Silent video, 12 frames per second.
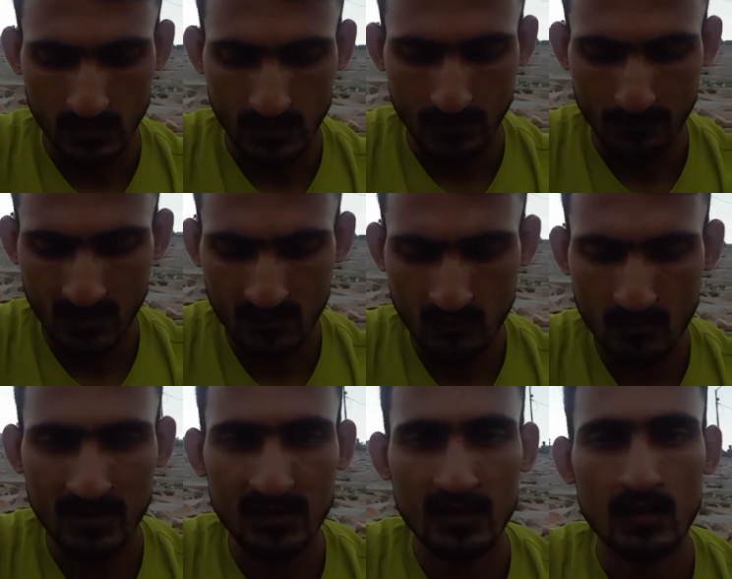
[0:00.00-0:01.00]
apart
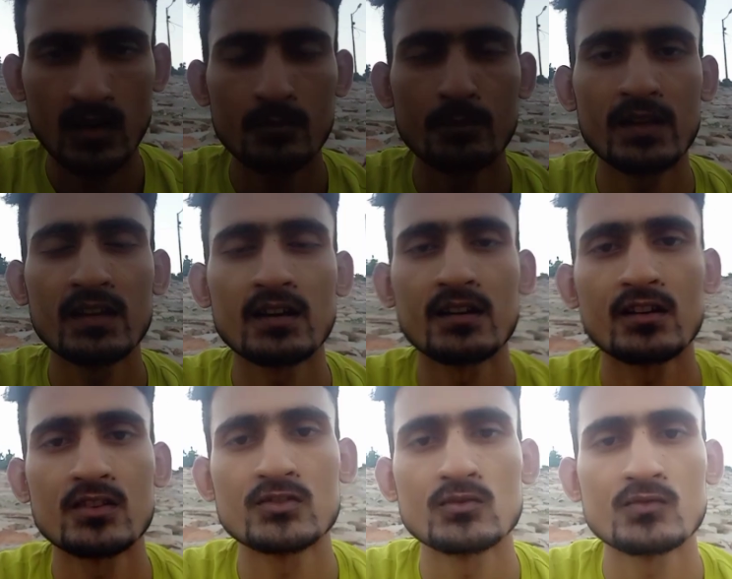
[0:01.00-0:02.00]
from India, many
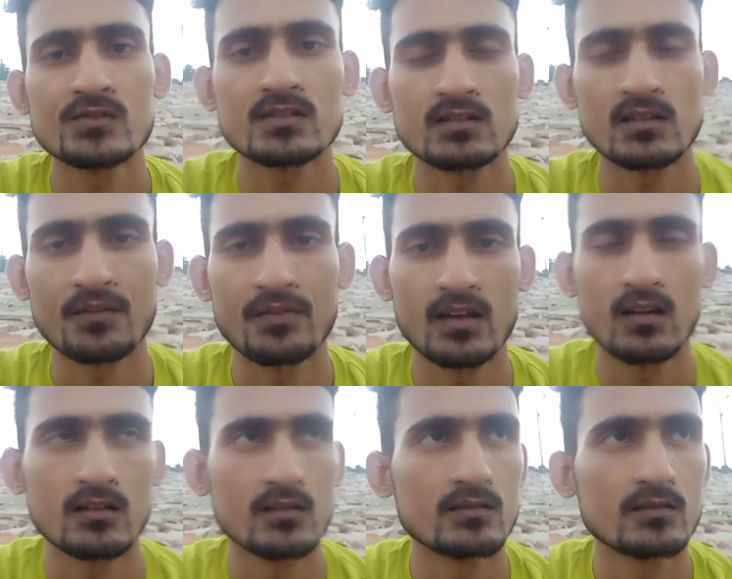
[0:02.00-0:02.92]
countries use Rafale